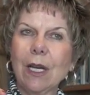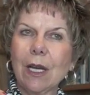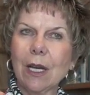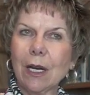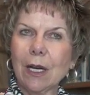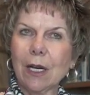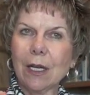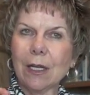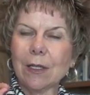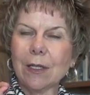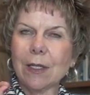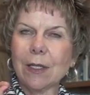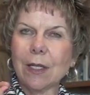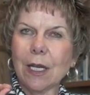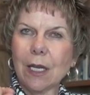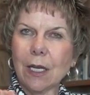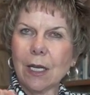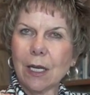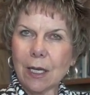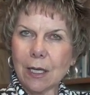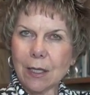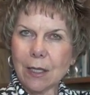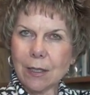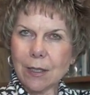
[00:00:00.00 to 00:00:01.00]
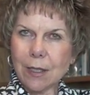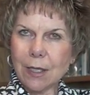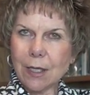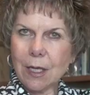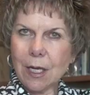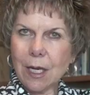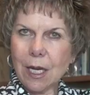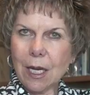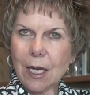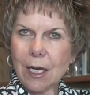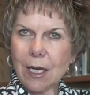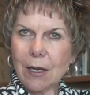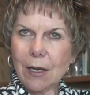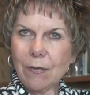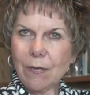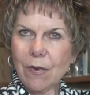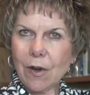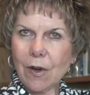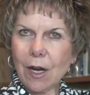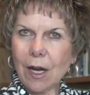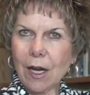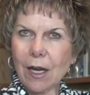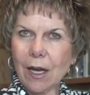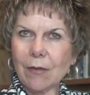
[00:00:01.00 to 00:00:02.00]
because in
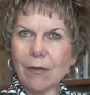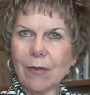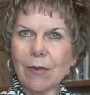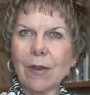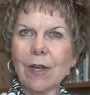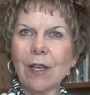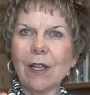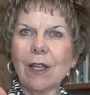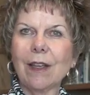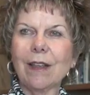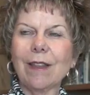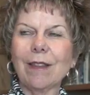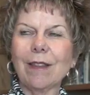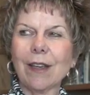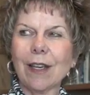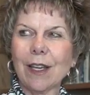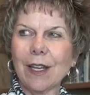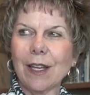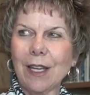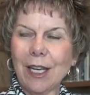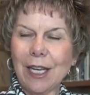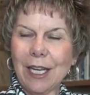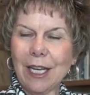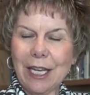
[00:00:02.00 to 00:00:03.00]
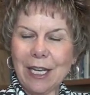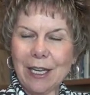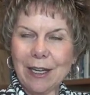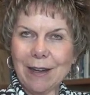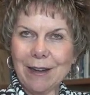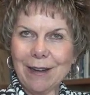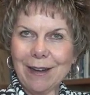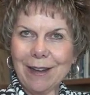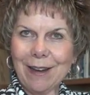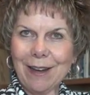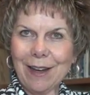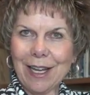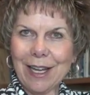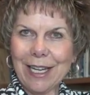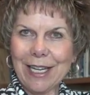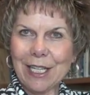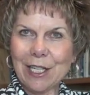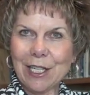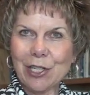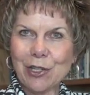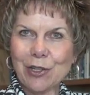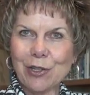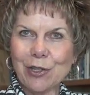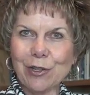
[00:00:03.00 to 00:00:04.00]
1985, the Canadian
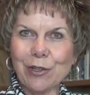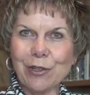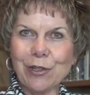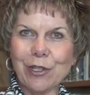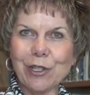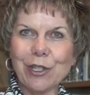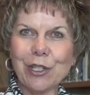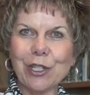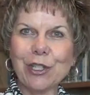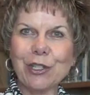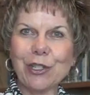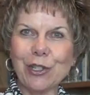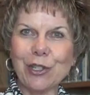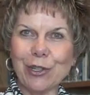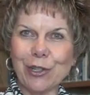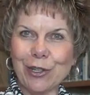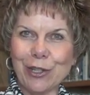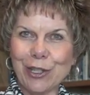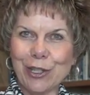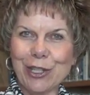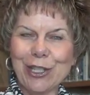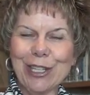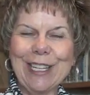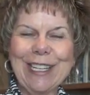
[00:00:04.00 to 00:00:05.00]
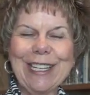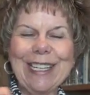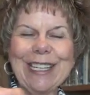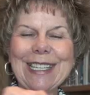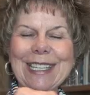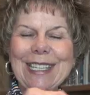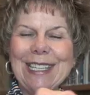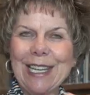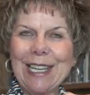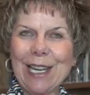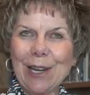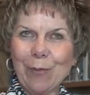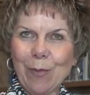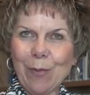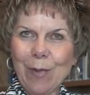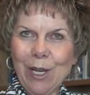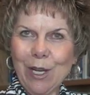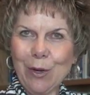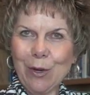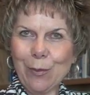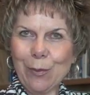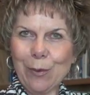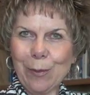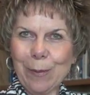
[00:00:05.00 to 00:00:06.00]
Alliance Church
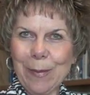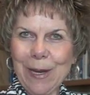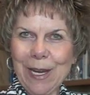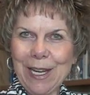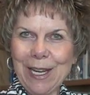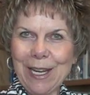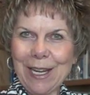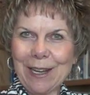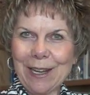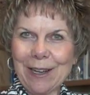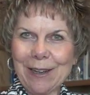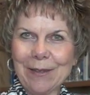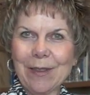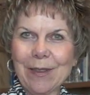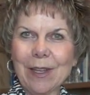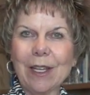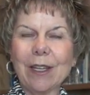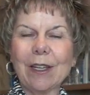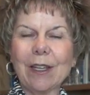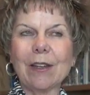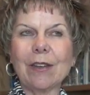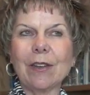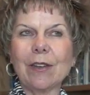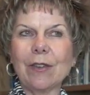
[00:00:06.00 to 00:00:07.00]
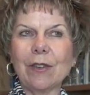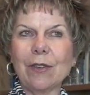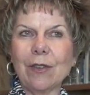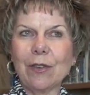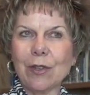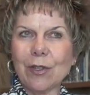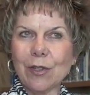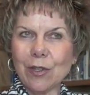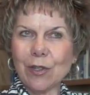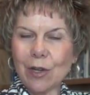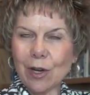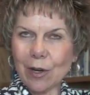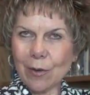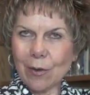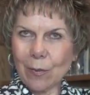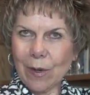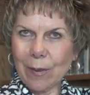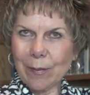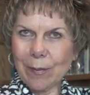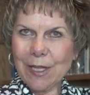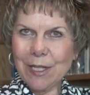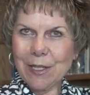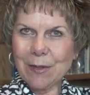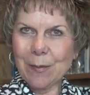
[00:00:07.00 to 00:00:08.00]
sent me to Romania to
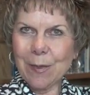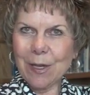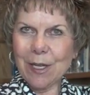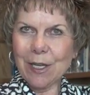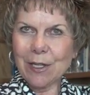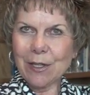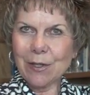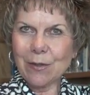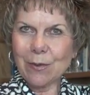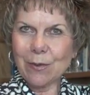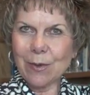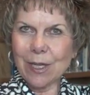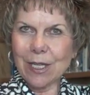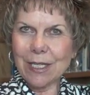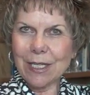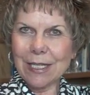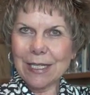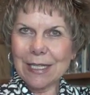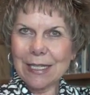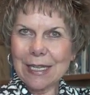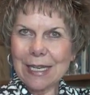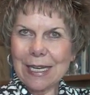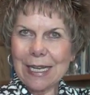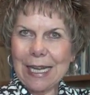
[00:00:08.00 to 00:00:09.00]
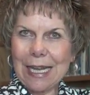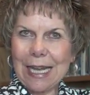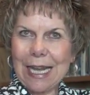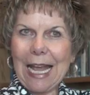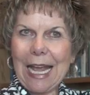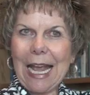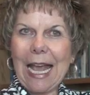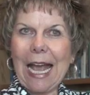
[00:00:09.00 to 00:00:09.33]
start women's ministries.